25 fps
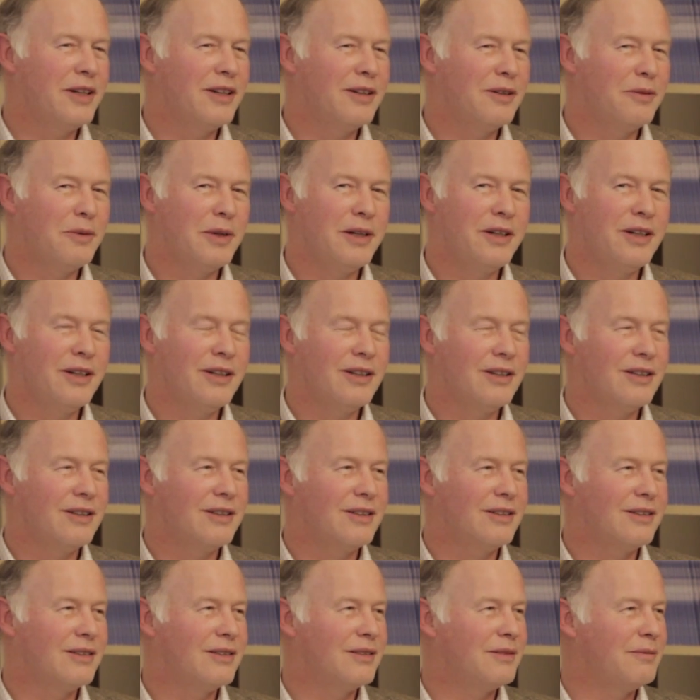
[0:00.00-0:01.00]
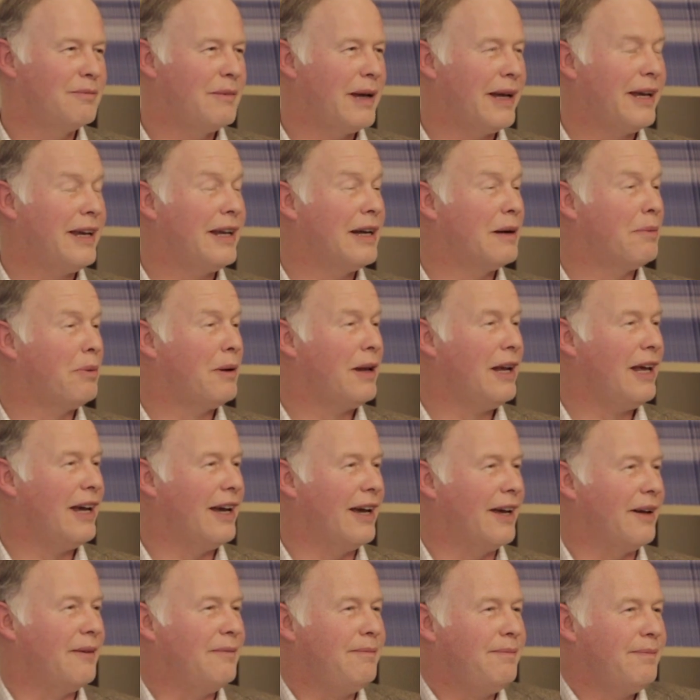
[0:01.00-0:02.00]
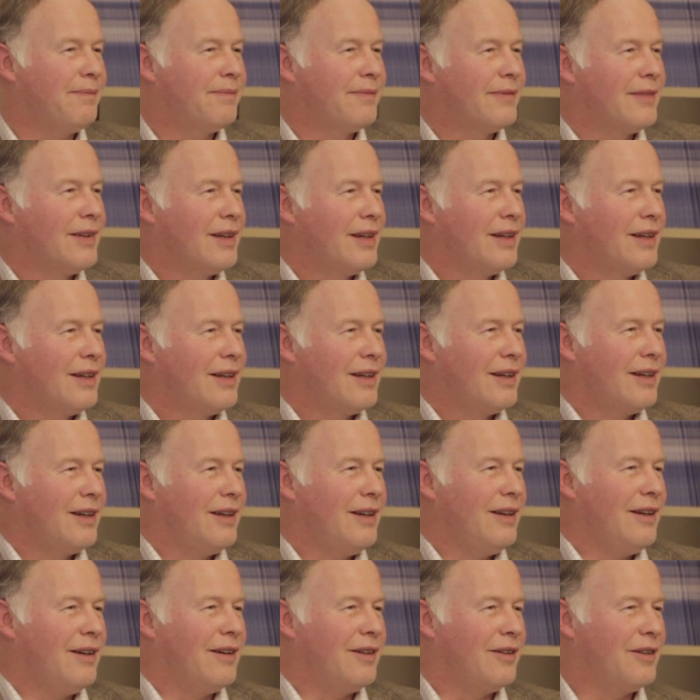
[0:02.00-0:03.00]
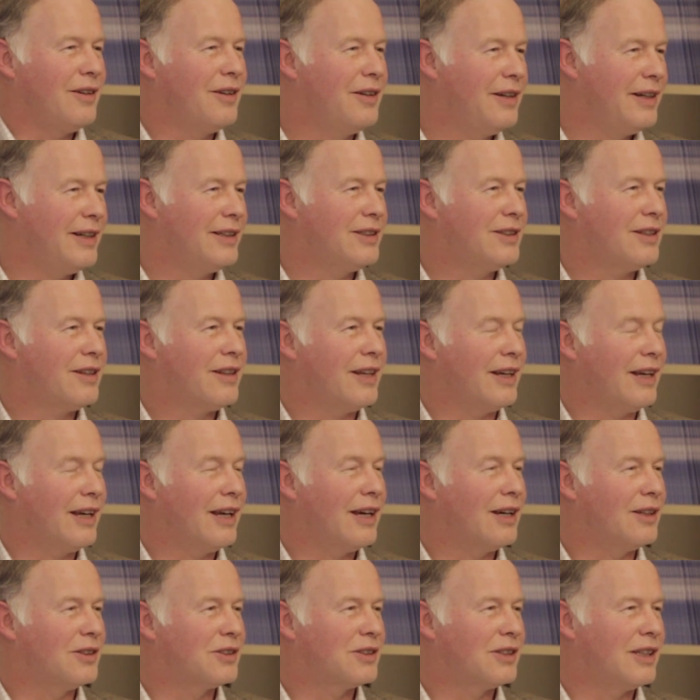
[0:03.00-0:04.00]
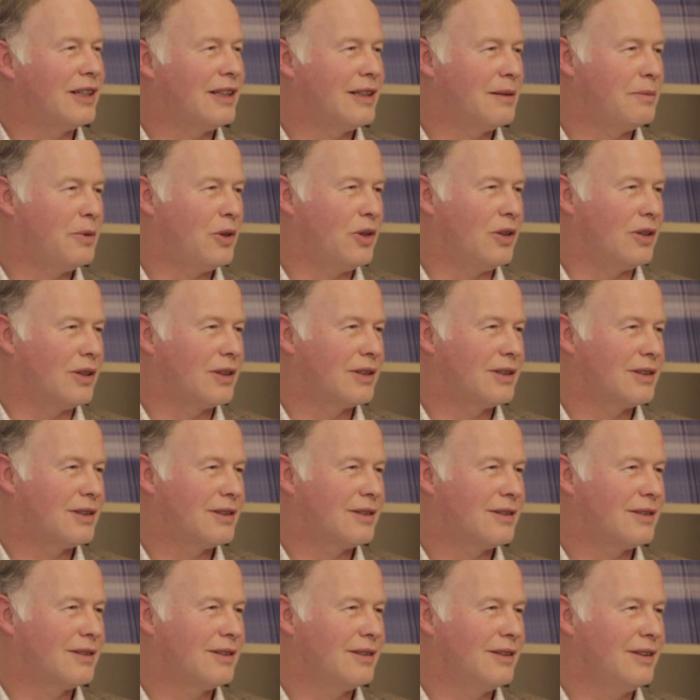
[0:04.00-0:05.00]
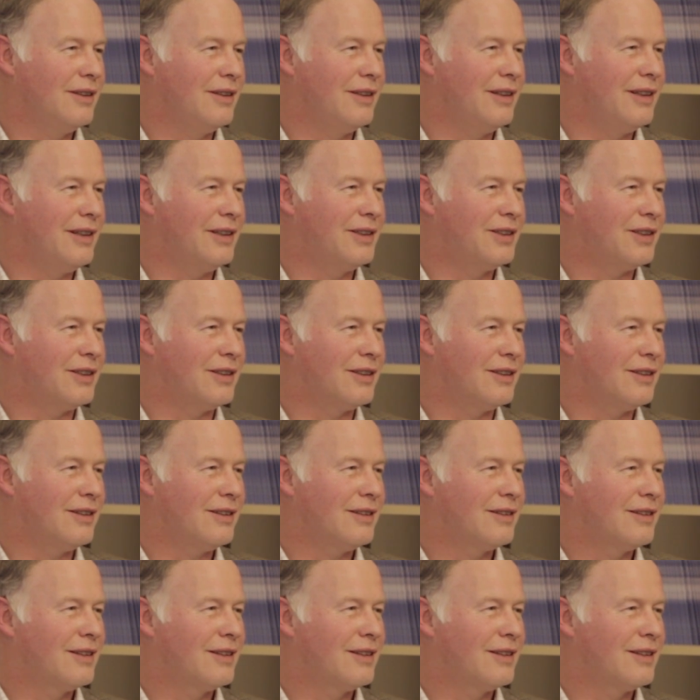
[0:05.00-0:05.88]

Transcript: you're making a plan, you need to think outside the box. You need to